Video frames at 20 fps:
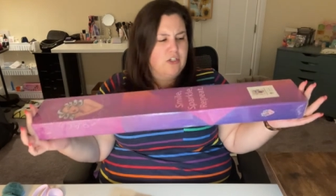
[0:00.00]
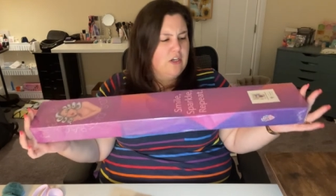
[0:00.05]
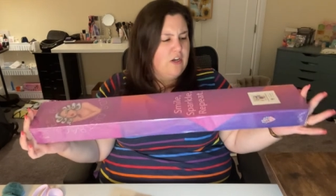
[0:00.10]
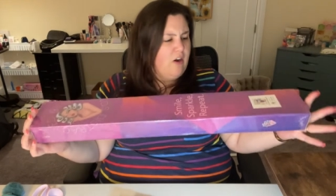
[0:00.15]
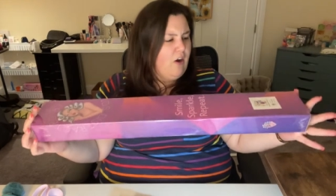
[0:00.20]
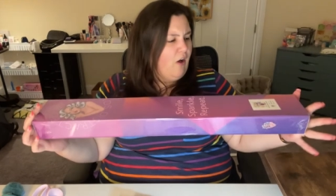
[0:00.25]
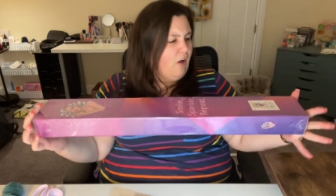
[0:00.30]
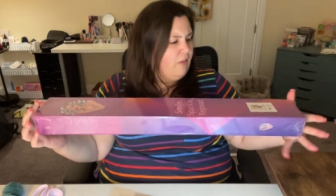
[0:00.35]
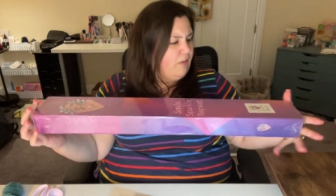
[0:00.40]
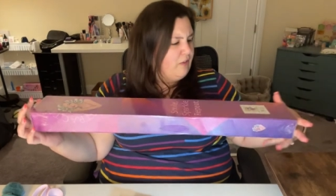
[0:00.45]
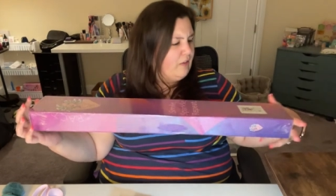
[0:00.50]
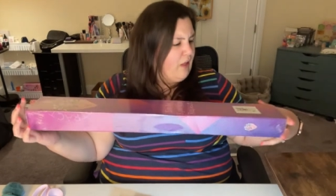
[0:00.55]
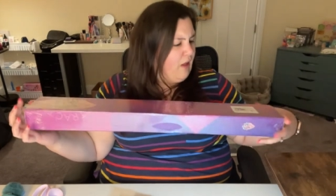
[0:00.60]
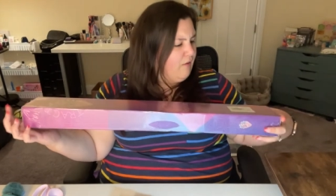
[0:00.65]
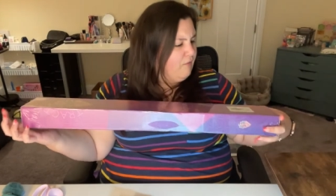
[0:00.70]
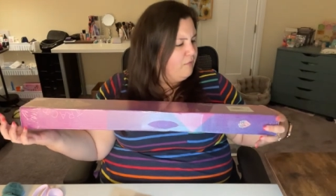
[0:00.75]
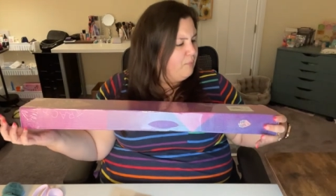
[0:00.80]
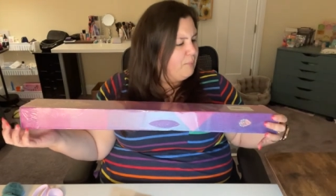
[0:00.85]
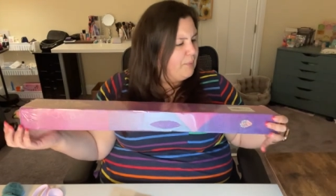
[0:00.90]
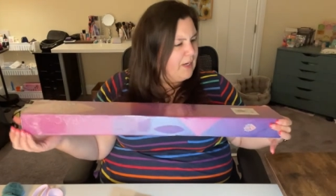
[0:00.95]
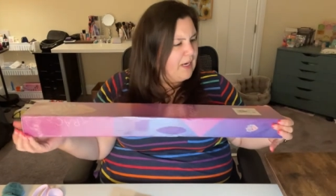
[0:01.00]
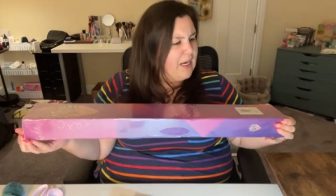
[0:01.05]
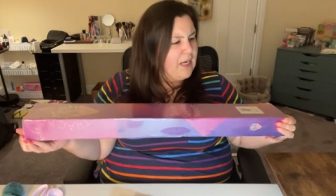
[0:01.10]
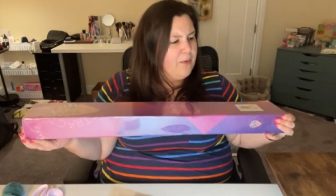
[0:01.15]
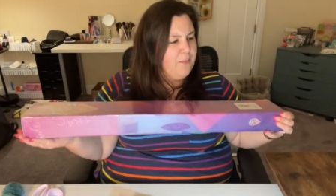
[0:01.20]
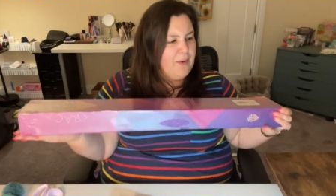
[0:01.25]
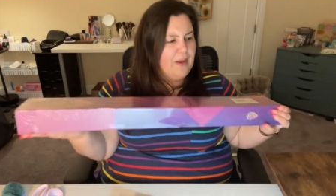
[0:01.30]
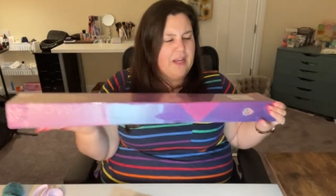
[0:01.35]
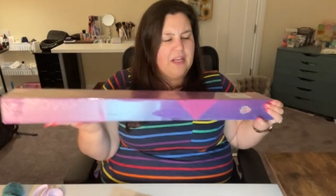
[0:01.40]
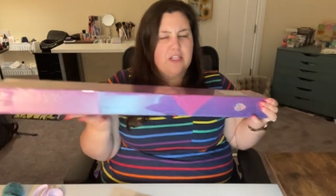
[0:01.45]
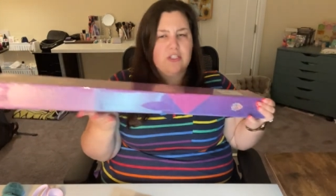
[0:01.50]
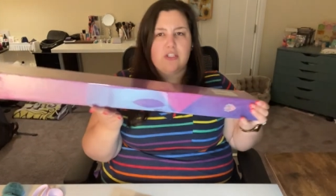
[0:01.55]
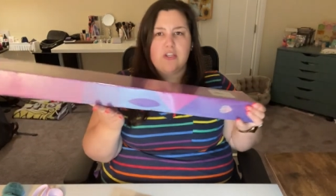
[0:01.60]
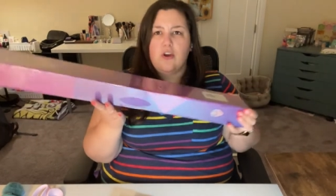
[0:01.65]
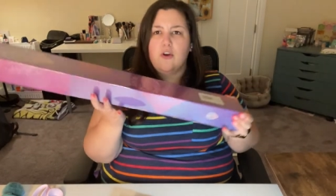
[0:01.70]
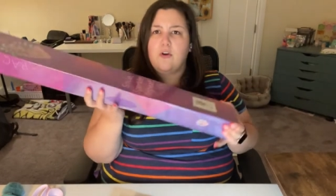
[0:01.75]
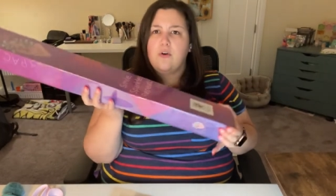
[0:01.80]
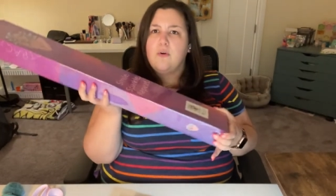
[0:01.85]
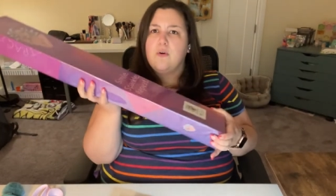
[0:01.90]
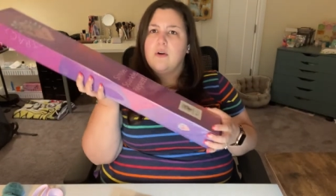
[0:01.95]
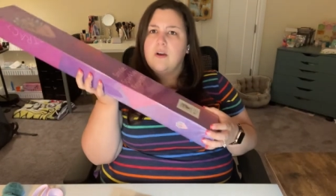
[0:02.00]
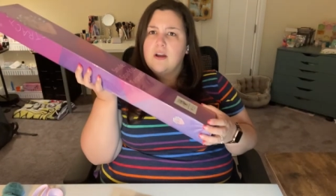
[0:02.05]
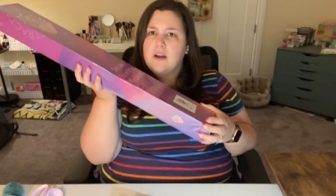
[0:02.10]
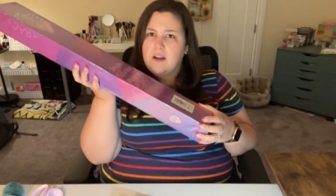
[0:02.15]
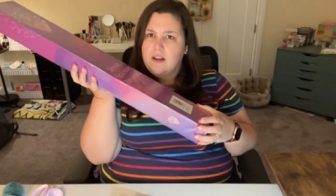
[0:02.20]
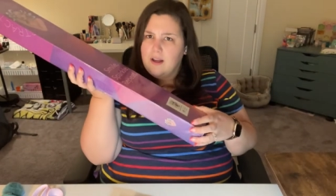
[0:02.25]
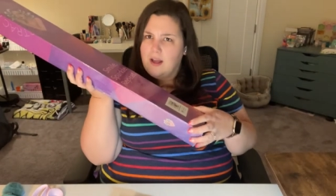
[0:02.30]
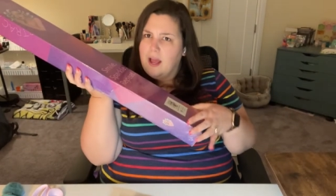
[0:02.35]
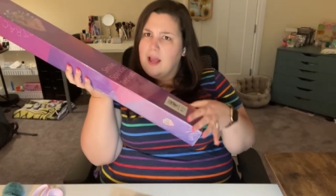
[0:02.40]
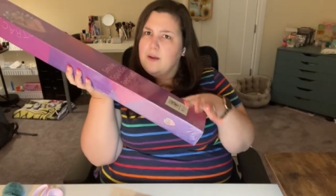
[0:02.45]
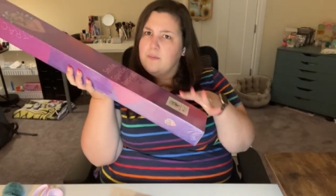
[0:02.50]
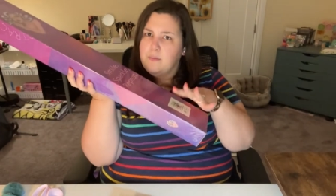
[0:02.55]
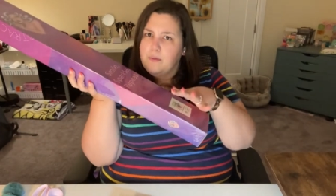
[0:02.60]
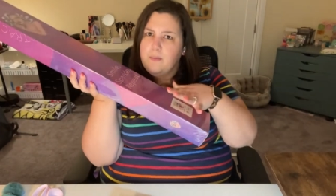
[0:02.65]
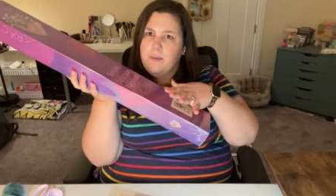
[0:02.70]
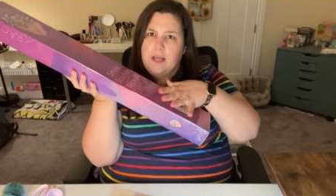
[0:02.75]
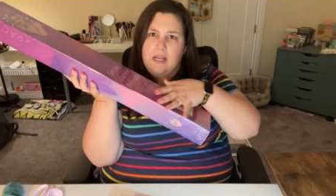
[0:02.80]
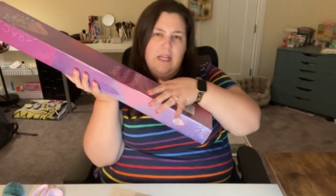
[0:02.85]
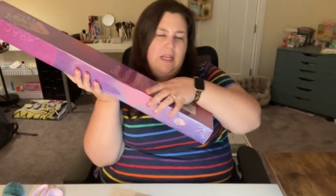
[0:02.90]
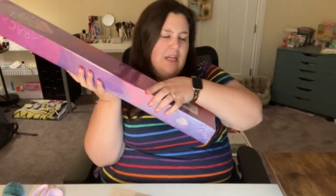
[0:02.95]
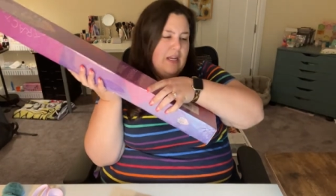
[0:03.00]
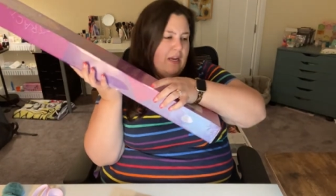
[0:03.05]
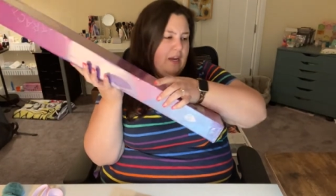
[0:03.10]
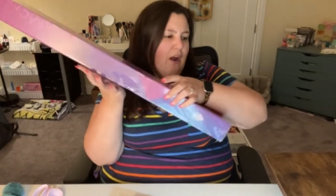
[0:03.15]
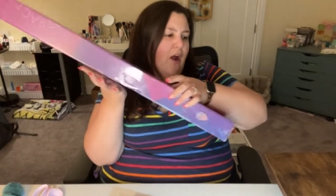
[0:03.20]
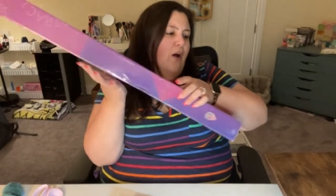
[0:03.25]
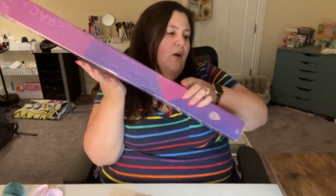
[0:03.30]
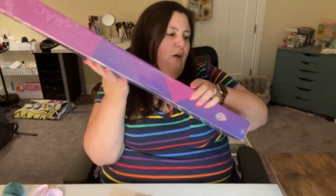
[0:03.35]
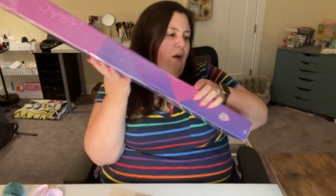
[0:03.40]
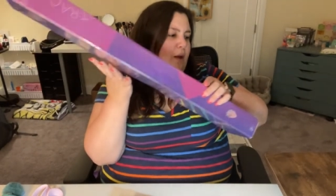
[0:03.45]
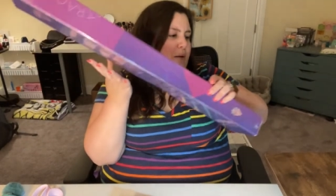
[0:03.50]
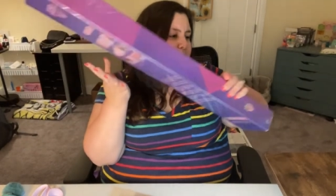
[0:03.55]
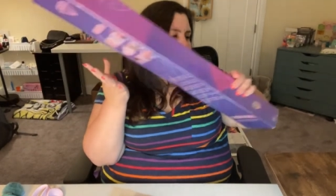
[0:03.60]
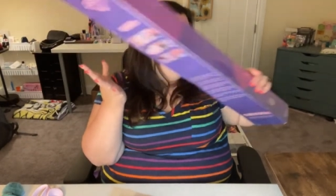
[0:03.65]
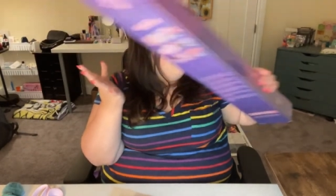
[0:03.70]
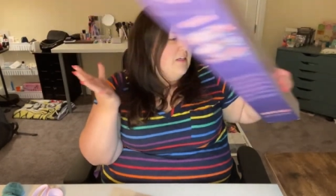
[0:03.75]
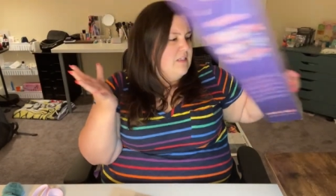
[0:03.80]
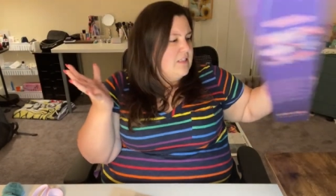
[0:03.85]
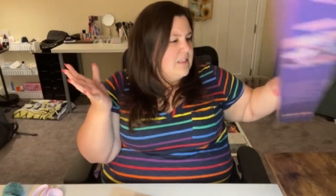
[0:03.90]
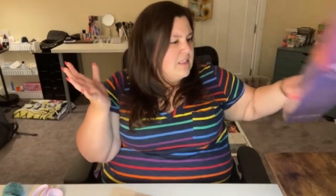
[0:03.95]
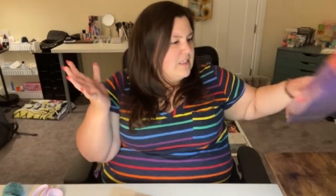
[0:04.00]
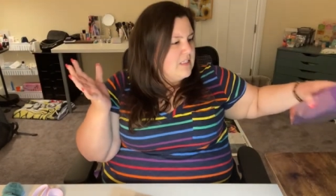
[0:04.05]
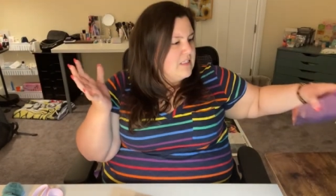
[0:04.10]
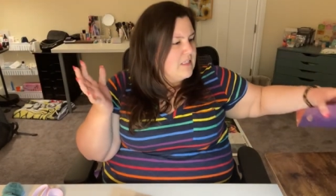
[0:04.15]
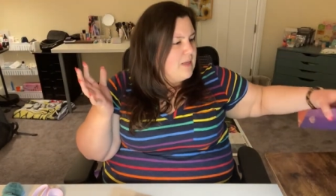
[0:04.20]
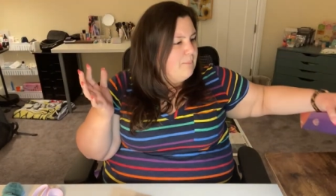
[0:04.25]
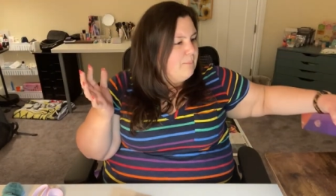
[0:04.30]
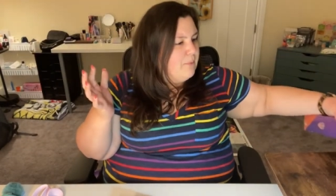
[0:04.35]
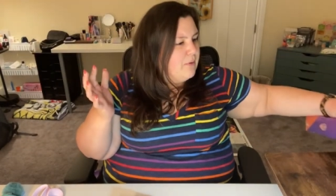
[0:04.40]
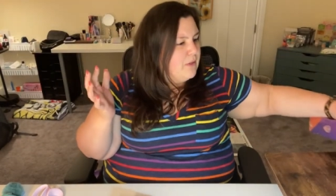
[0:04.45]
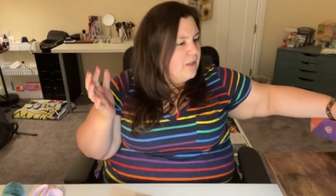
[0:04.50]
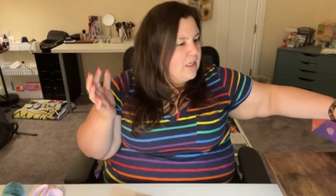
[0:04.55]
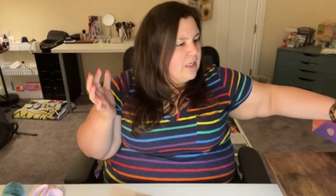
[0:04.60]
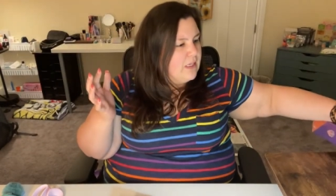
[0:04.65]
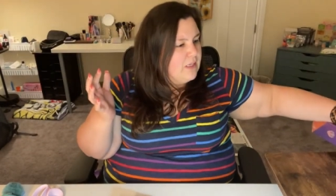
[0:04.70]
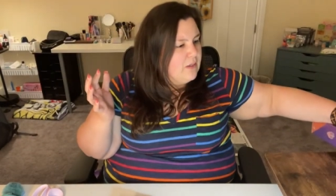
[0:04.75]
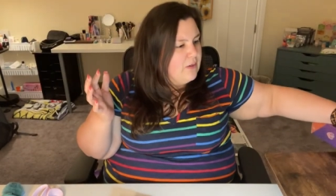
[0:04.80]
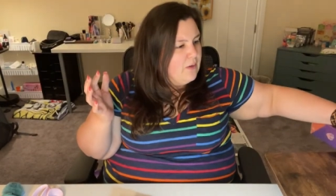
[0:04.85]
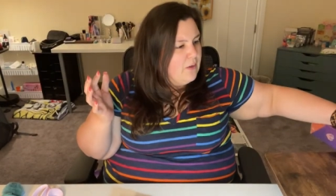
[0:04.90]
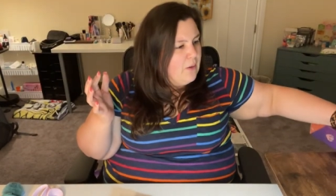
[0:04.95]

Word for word: and all the love. But anyway, so I will wait and I'll unbox this separately.